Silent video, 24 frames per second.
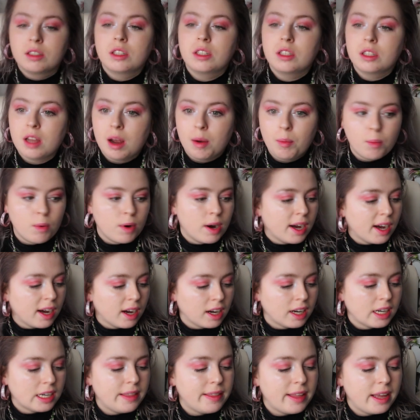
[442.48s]

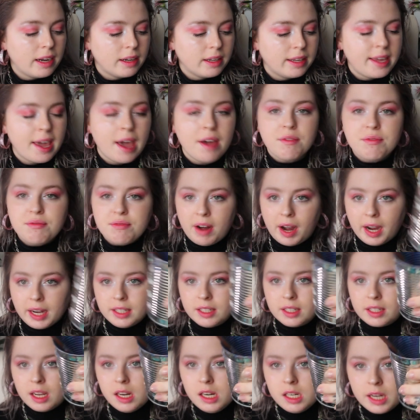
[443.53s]
somewhere and then get
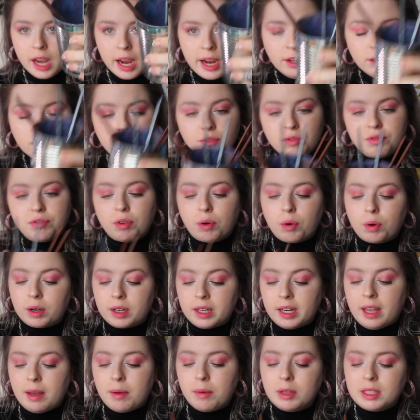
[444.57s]
find a container
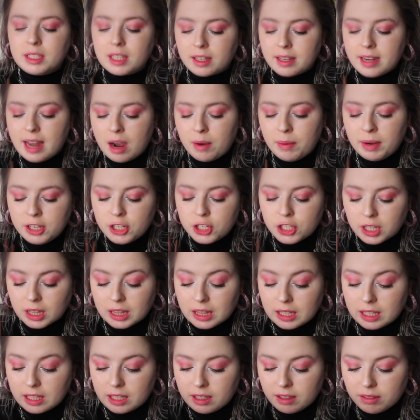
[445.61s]
for it. It's like now I just
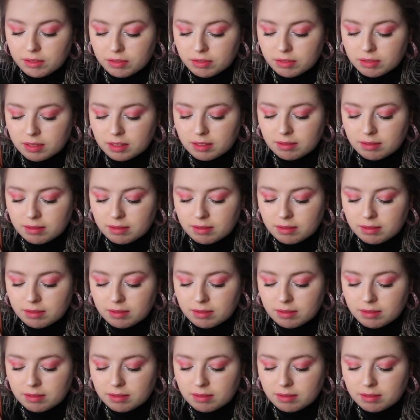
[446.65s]
leave.